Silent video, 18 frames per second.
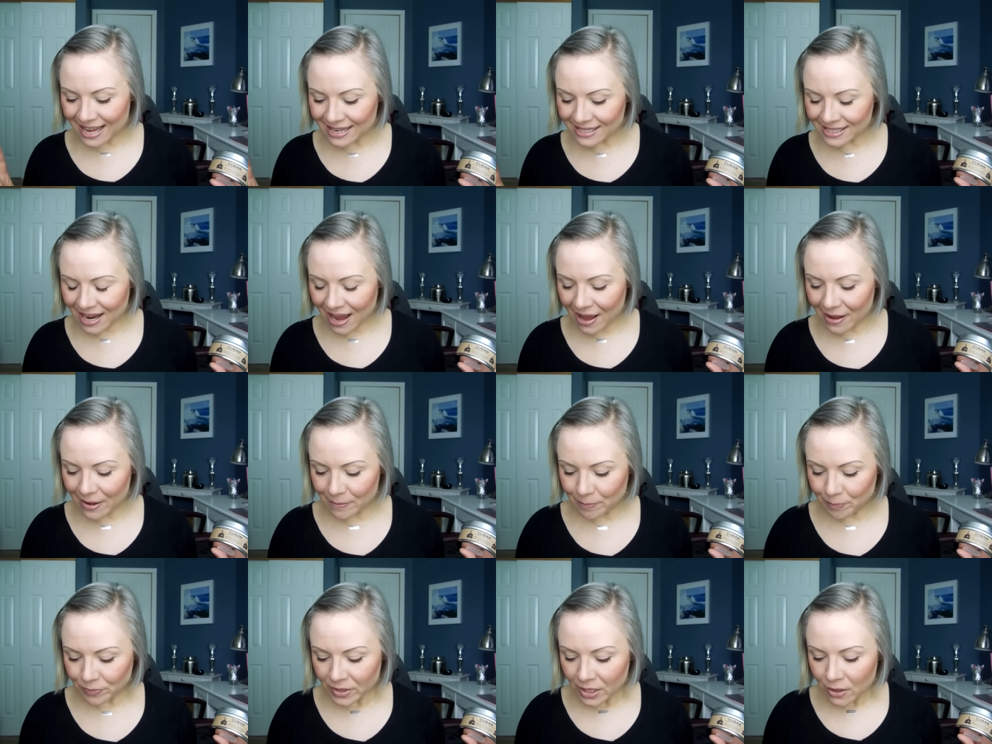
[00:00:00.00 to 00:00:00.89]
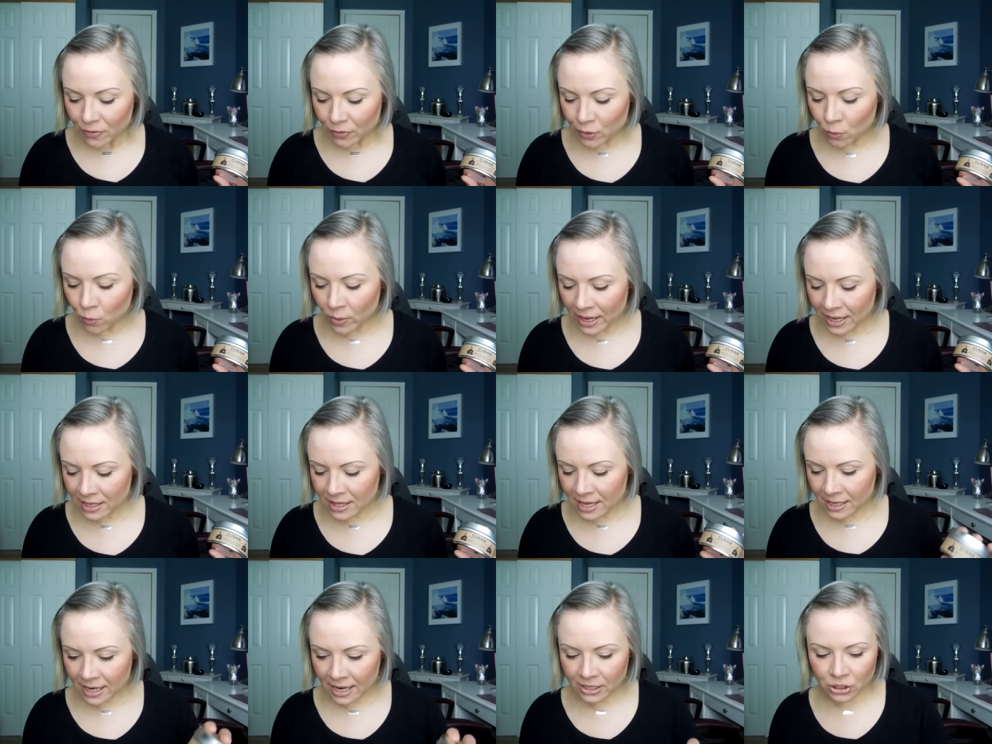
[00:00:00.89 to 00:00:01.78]
and um, the way
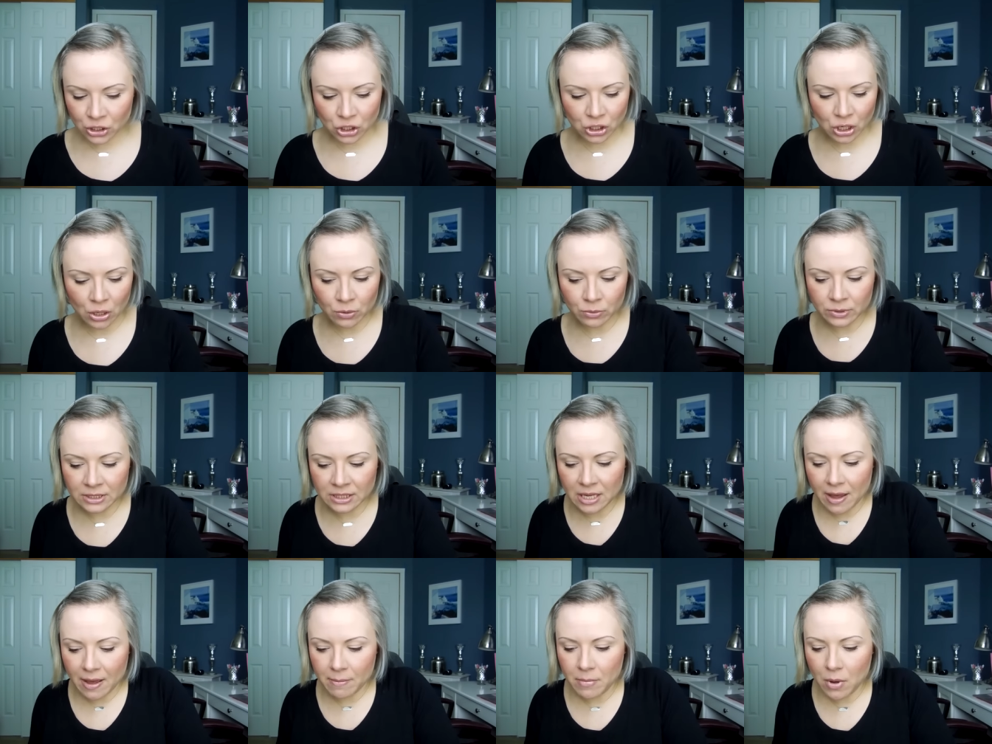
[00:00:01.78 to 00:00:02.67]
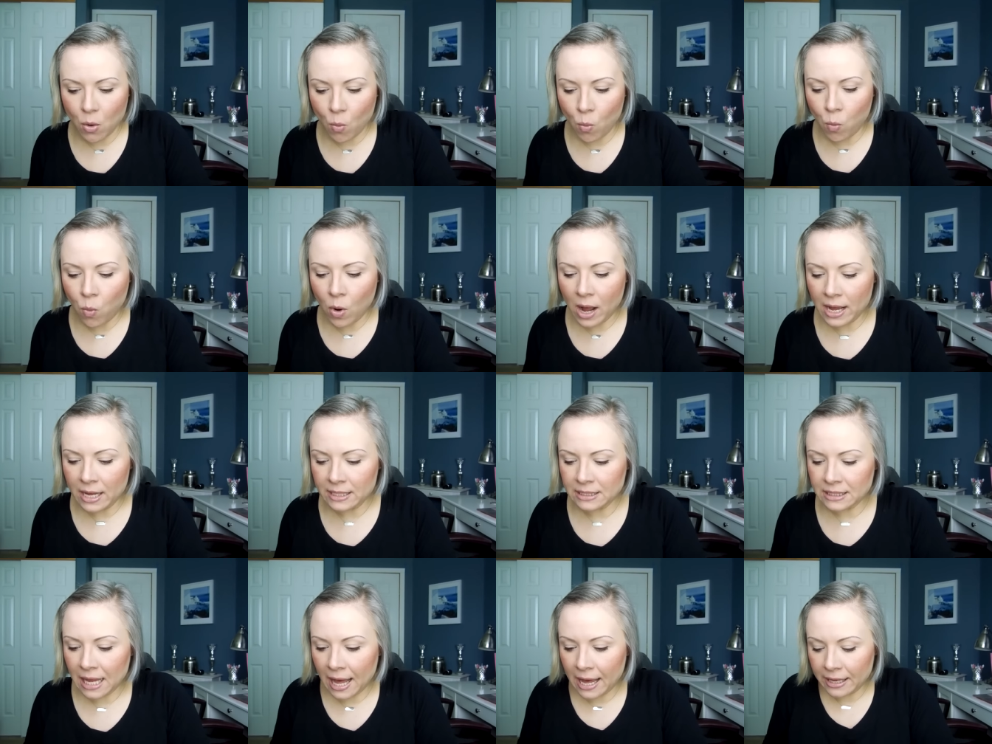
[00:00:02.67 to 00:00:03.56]
that I chose them
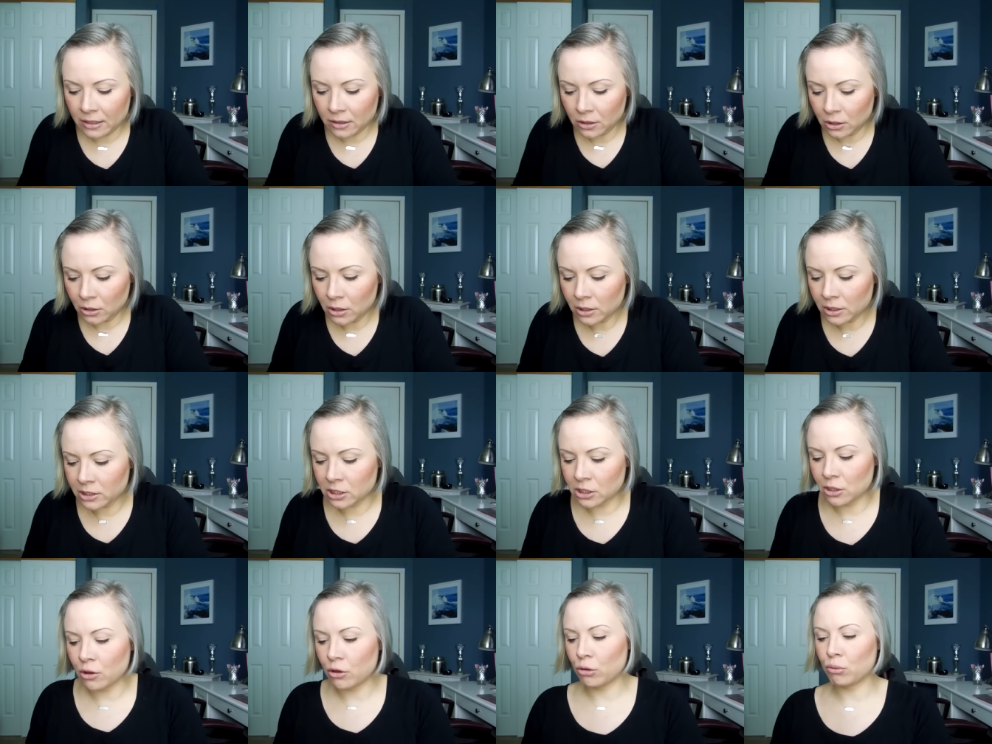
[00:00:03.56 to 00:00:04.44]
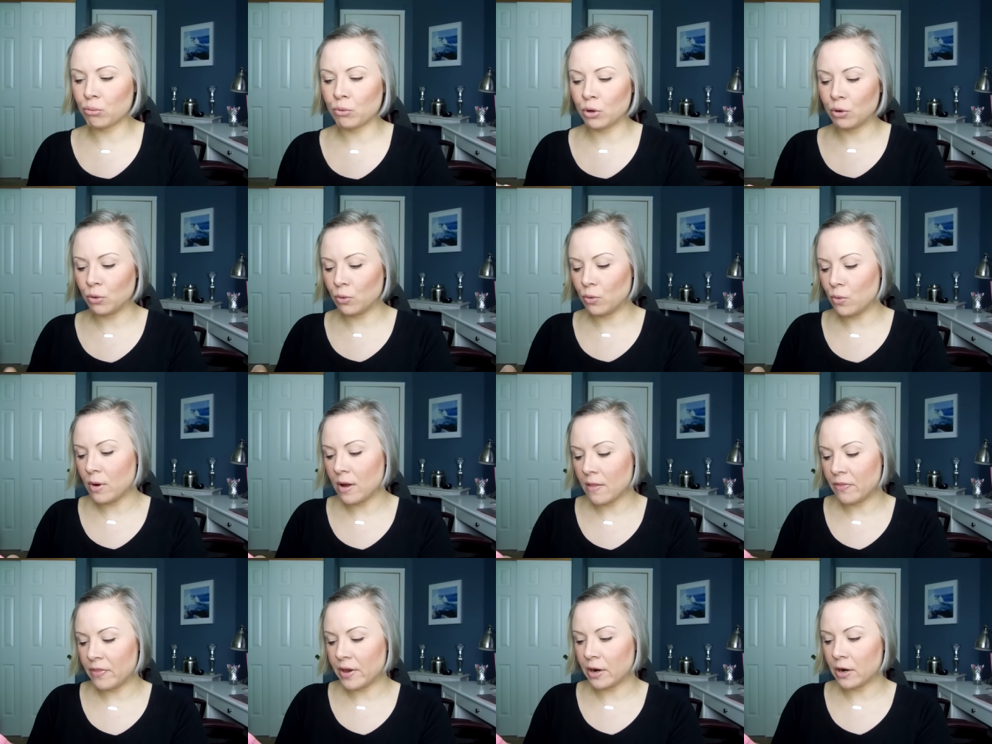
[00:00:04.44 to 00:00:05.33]
was I looked through
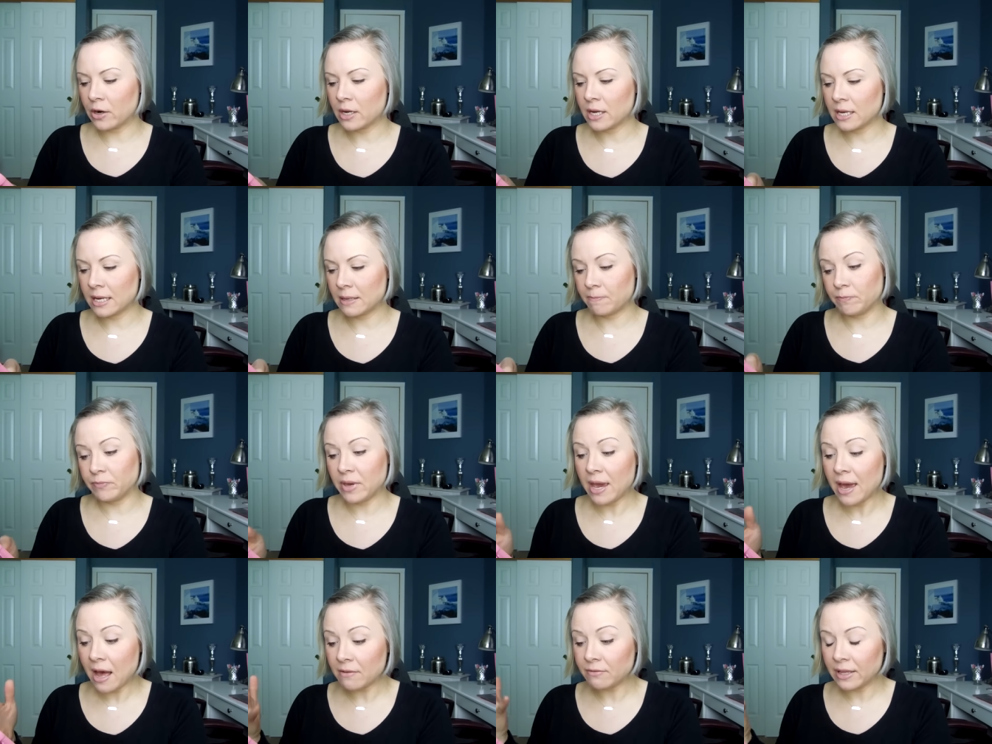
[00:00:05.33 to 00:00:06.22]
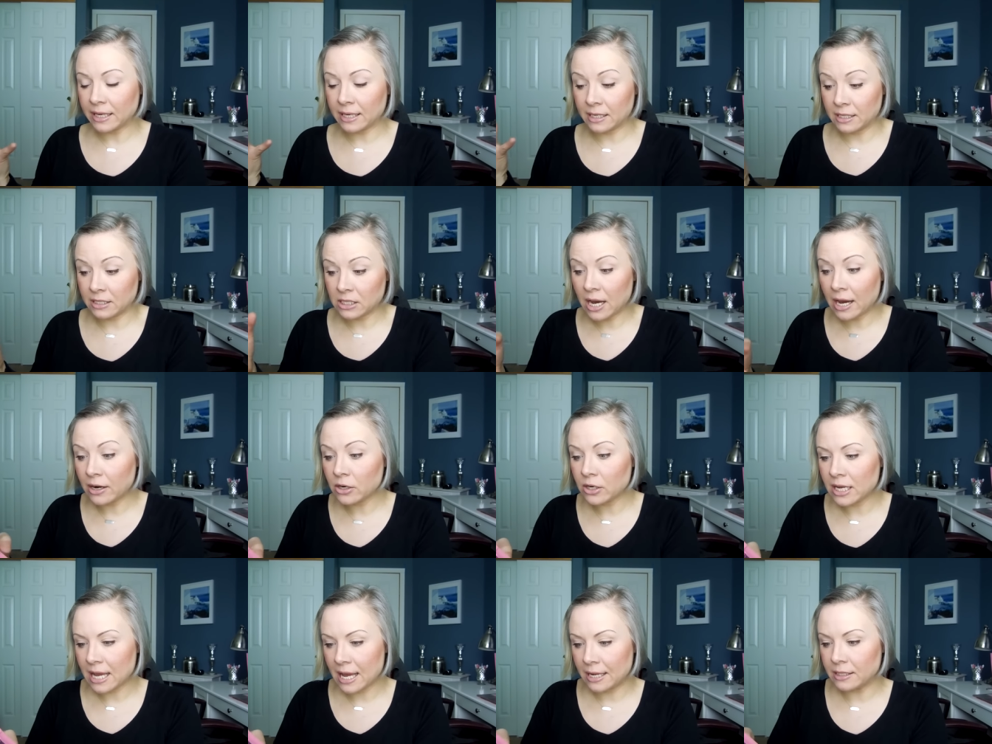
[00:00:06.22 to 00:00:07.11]
their they have like an
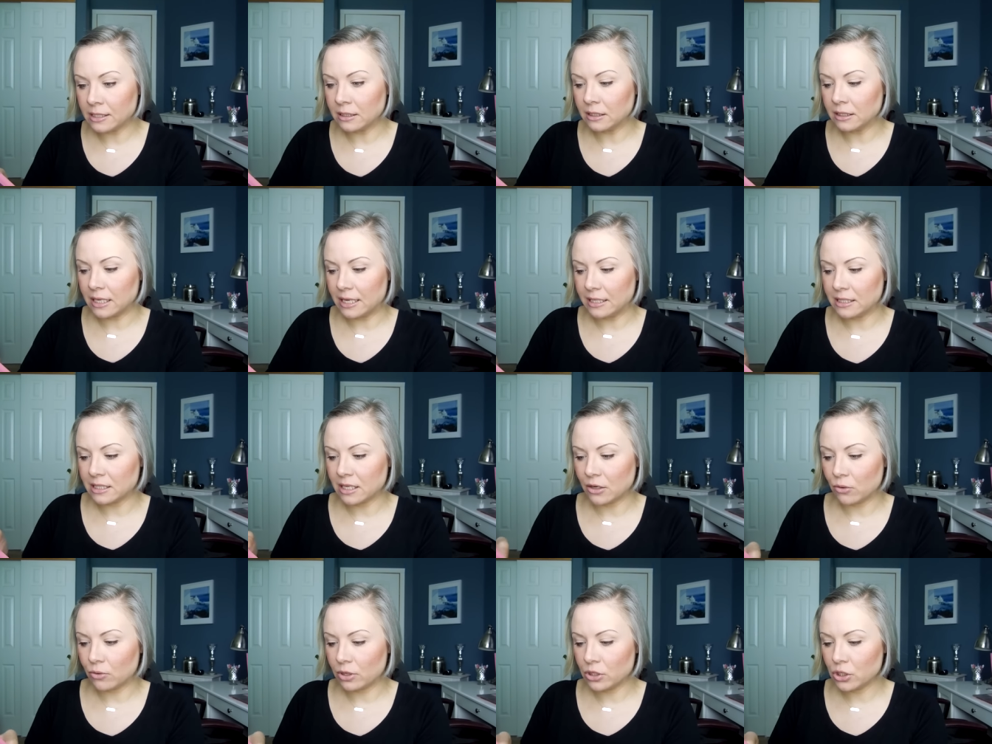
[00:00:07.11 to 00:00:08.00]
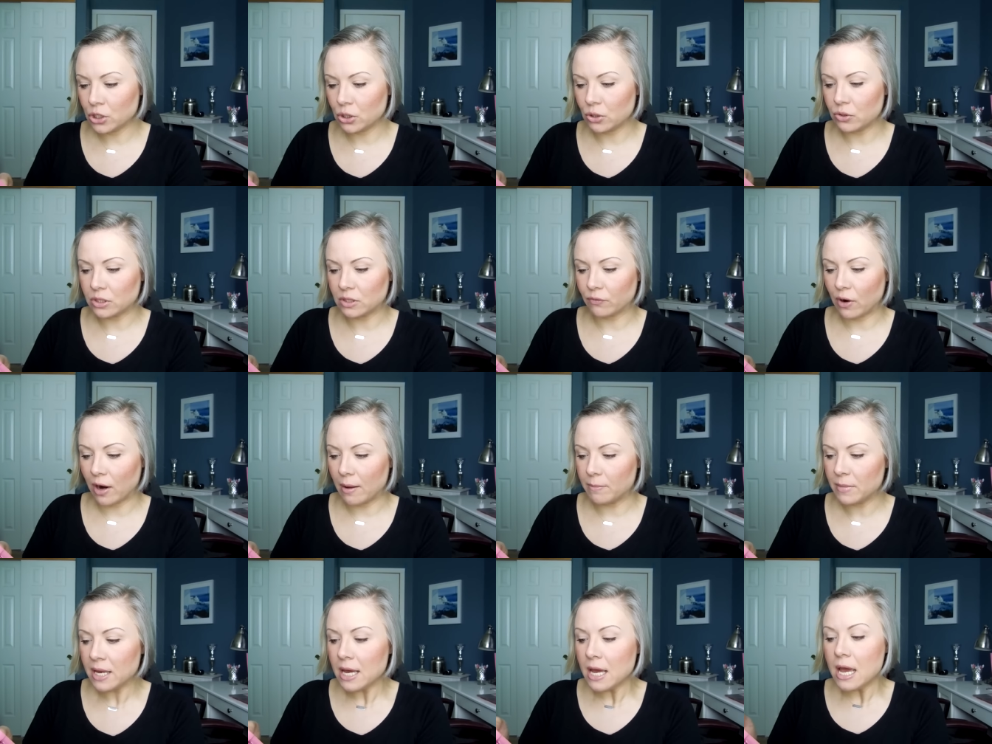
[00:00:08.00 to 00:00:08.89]
entire candle list that you can choose
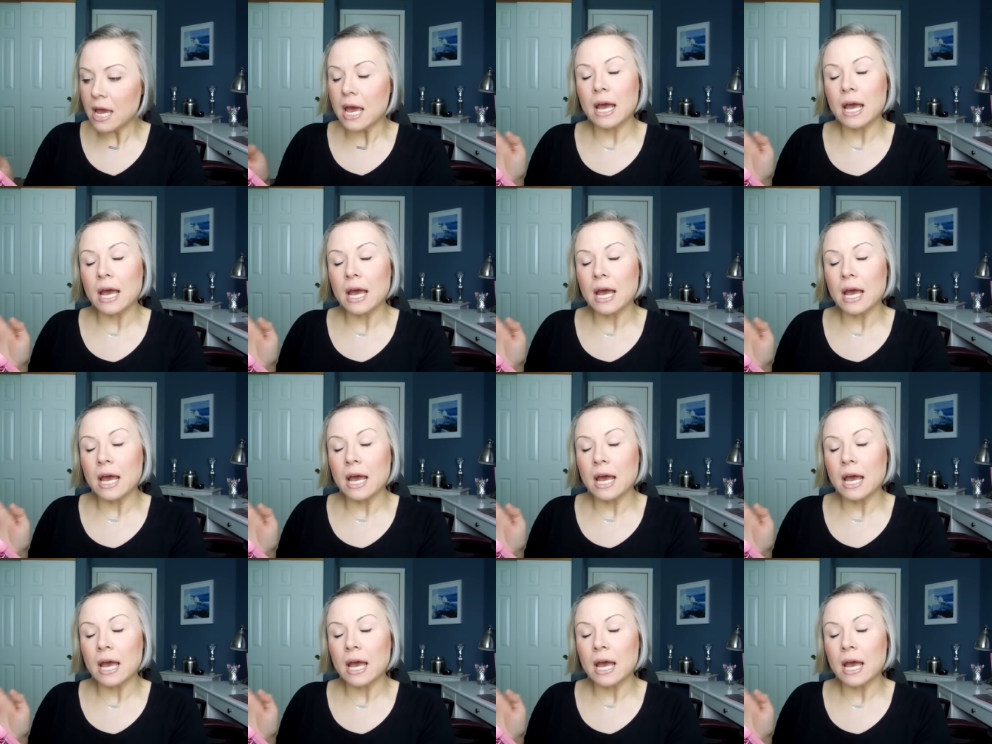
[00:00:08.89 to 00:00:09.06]
from